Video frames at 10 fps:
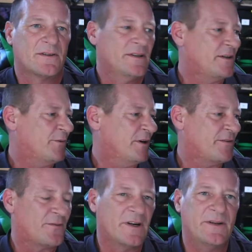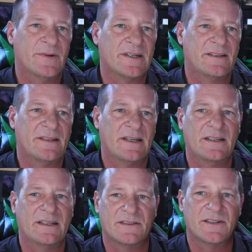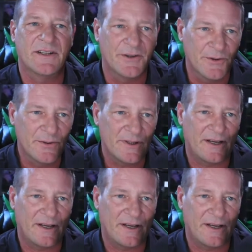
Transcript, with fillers: really quick for anybody that is new.